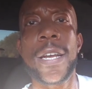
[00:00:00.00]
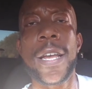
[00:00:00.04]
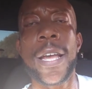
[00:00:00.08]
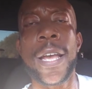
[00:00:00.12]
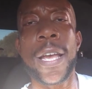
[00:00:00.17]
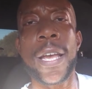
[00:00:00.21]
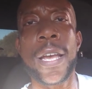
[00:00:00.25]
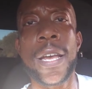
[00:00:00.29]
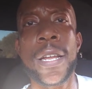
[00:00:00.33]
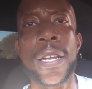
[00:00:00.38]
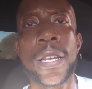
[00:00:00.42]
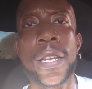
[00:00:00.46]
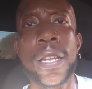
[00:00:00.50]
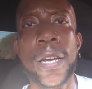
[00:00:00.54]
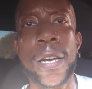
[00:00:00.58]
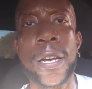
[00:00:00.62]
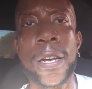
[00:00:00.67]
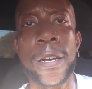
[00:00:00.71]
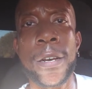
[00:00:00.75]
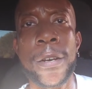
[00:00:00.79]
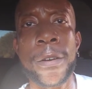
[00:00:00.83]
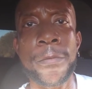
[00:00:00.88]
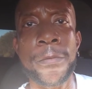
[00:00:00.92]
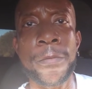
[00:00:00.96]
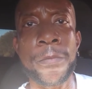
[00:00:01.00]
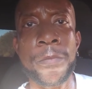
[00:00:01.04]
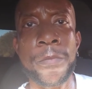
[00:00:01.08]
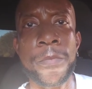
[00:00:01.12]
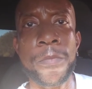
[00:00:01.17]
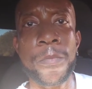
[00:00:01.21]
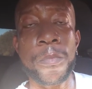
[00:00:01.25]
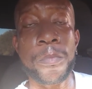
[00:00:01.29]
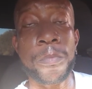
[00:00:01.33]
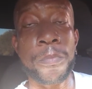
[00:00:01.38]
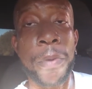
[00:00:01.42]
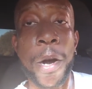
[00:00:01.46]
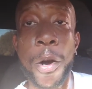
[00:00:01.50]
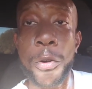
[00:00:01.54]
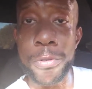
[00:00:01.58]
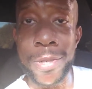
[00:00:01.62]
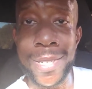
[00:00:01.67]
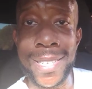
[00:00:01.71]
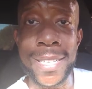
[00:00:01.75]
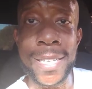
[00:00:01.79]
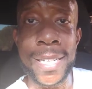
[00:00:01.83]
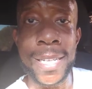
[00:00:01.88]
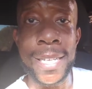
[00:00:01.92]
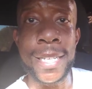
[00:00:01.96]
and um,
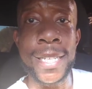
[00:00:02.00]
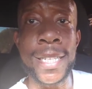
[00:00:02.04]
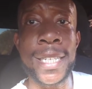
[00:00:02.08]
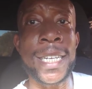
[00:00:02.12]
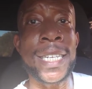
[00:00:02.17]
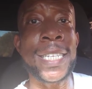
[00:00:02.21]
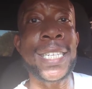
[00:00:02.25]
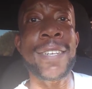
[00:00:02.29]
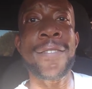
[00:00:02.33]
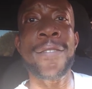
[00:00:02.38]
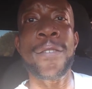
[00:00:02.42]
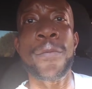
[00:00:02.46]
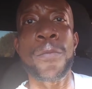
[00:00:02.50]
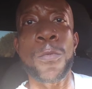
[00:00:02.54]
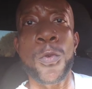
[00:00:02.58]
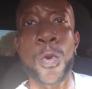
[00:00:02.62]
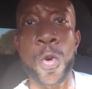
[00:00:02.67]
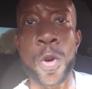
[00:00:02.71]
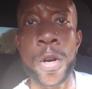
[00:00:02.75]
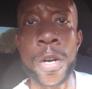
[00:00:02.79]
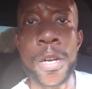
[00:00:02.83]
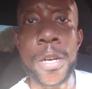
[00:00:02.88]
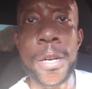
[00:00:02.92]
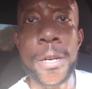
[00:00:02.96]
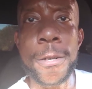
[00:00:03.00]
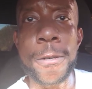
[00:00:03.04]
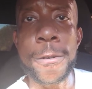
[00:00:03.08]
posted it says even more,